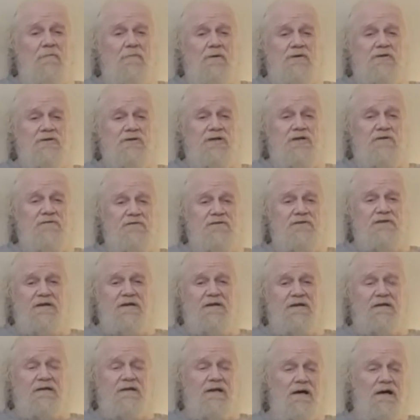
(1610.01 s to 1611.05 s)
and see if she
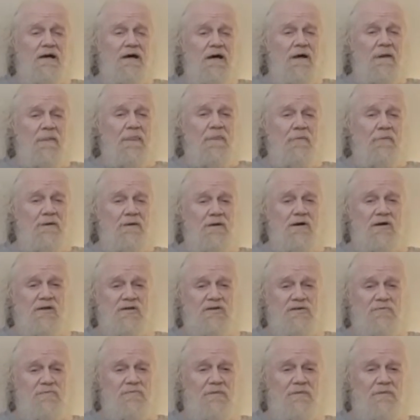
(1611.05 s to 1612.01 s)
could, because of